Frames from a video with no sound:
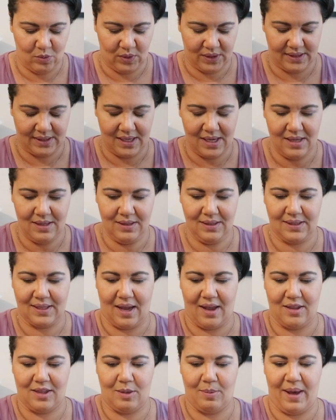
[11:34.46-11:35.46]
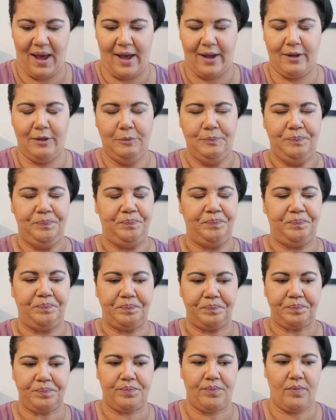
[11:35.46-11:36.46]
what's inside the bag.
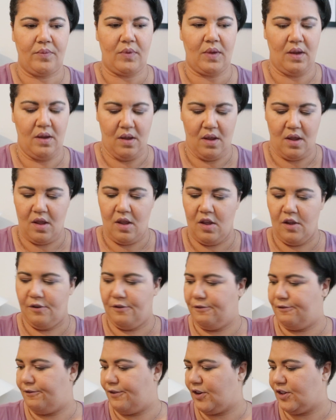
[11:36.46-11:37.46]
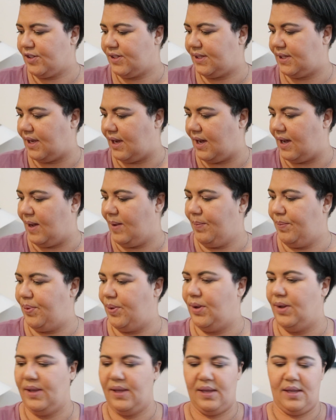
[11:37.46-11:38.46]
First up
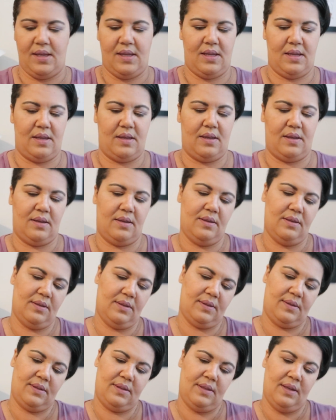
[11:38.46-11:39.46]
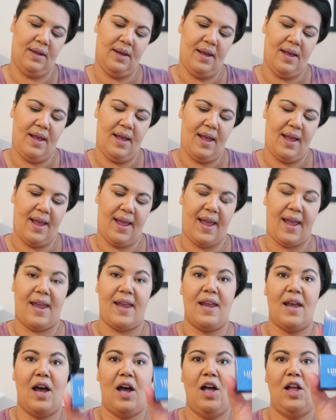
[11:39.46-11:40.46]
is
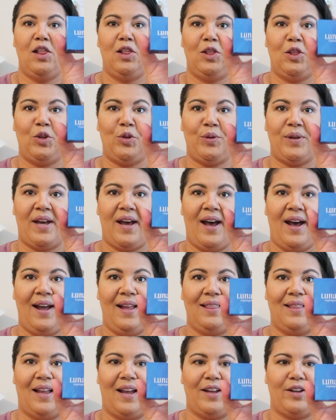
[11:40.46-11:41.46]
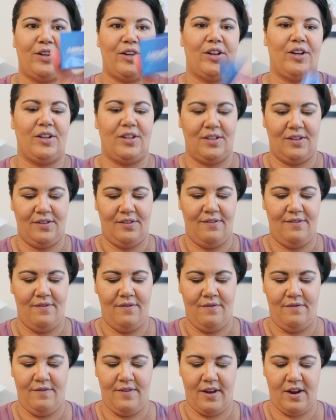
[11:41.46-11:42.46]
a Luna highlighter.
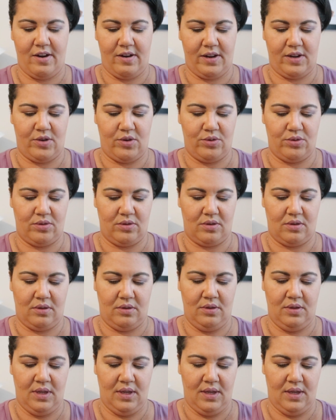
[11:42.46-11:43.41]
Very cool.